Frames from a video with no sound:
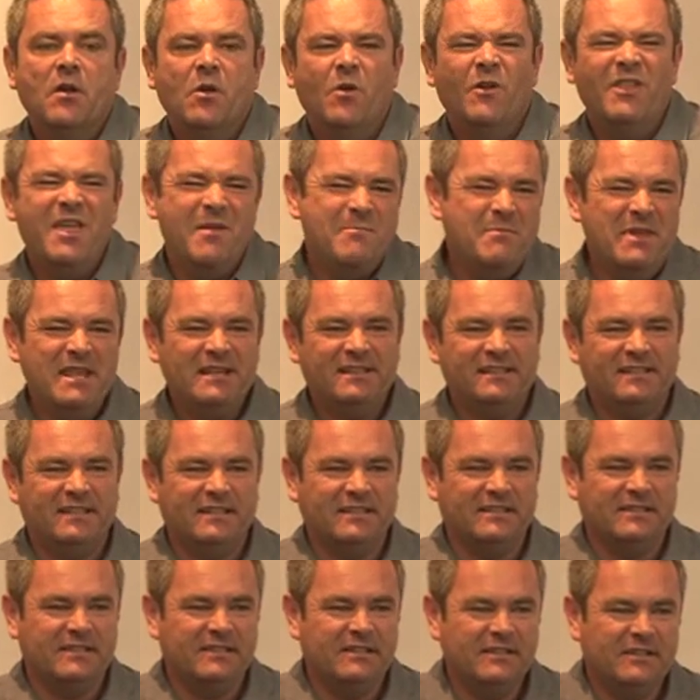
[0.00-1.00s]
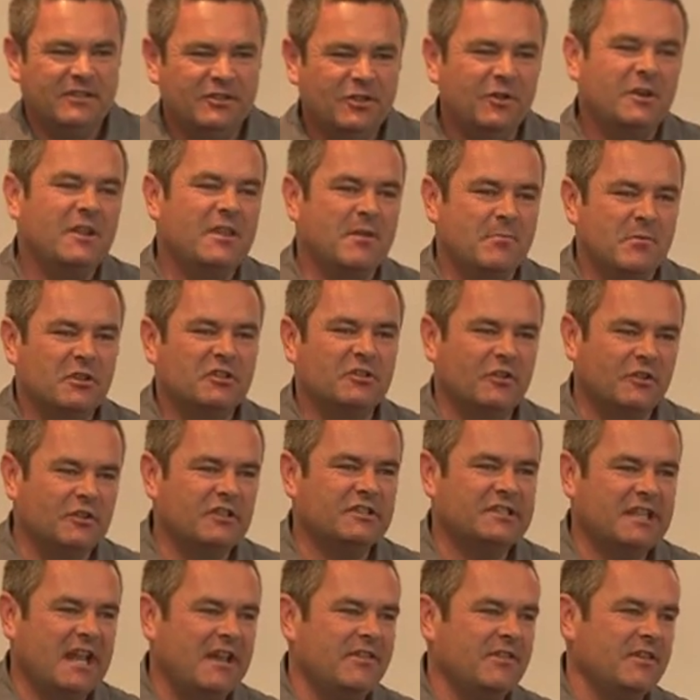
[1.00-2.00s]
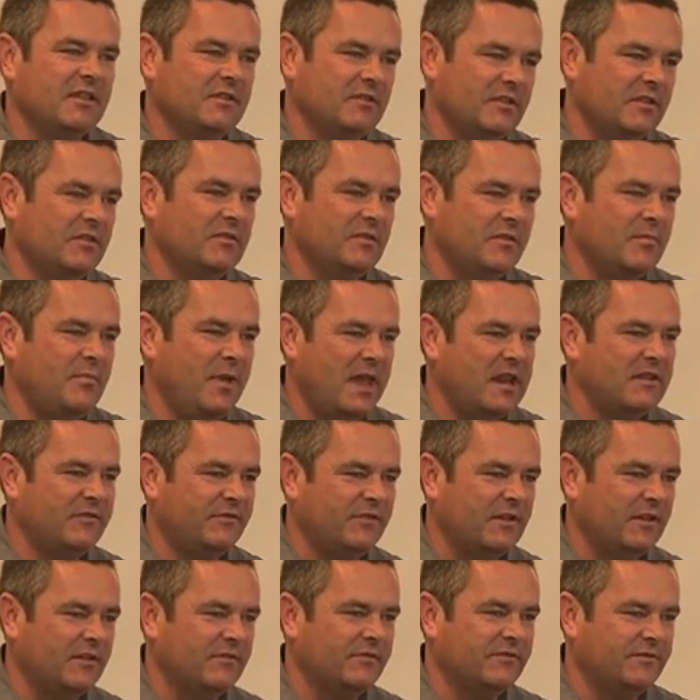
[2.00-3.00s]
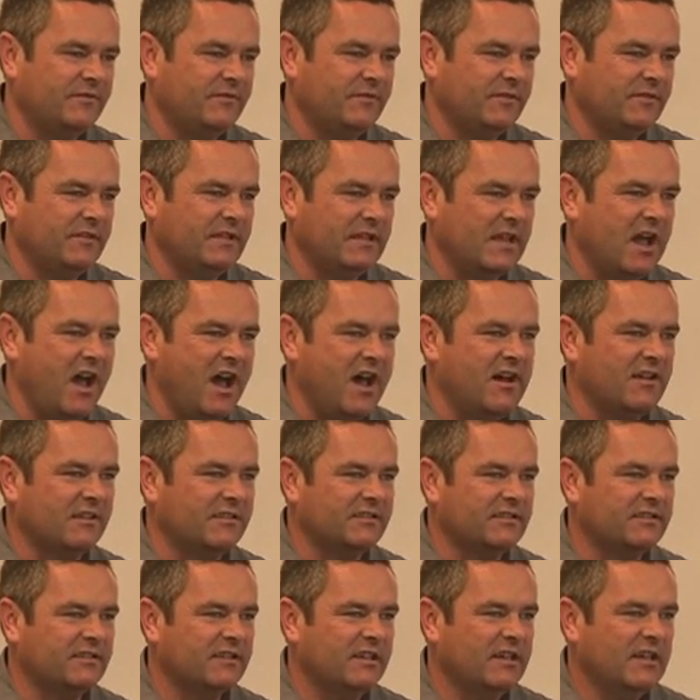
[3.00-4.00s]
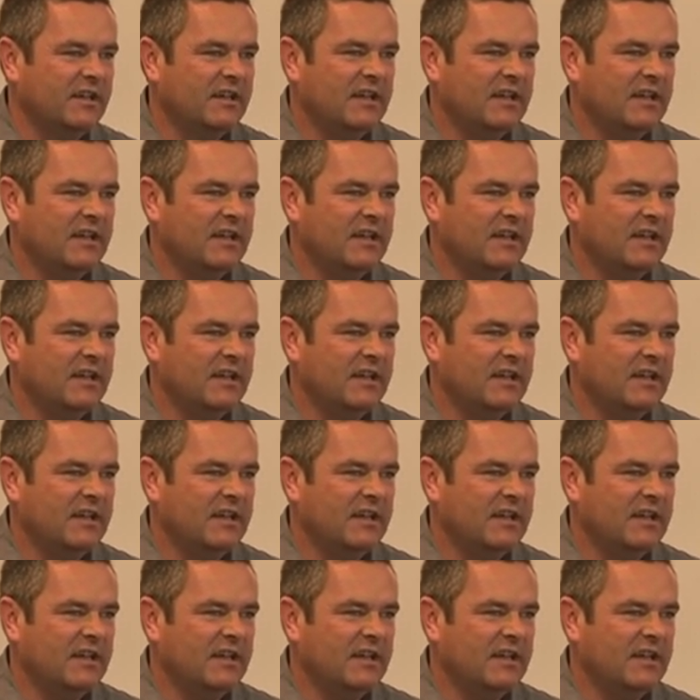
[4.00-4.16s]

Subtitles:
well, they're ministers. Surely they must understand the benefit of the arts